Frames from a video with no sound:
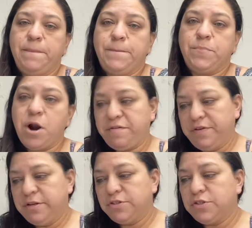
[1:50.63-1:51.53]

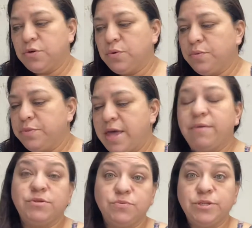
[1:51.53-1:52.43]
profit. So that
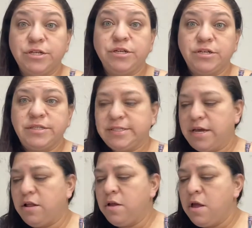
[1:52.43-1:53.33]
was really a good
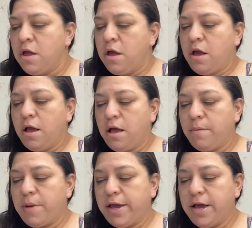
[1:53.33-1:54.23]
sale.
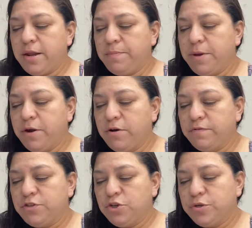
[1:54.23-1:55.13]
I got a pair
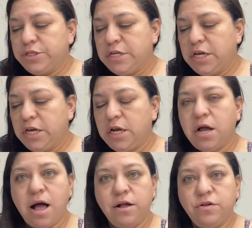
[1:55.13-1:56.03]
of Giardini
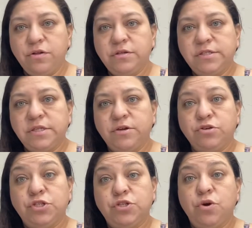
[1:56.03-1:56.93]
goggles. They're
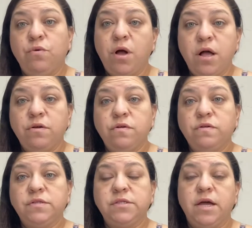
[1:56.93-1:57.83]
snow
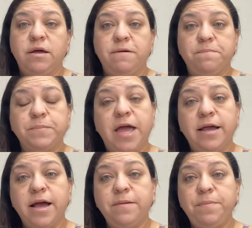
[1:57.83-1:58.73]
goggles. I
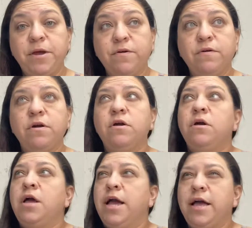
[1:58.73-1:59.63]
got
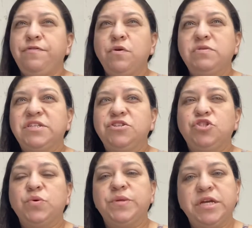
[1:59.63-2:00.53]
those in a
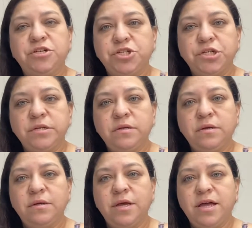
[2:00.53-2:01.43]
donation
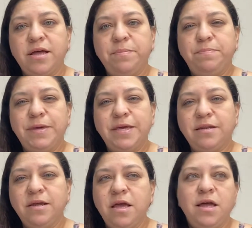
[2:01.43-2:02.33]

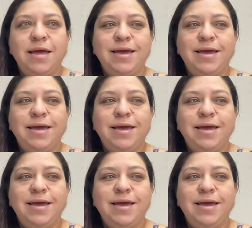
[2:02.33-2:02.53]
bin, and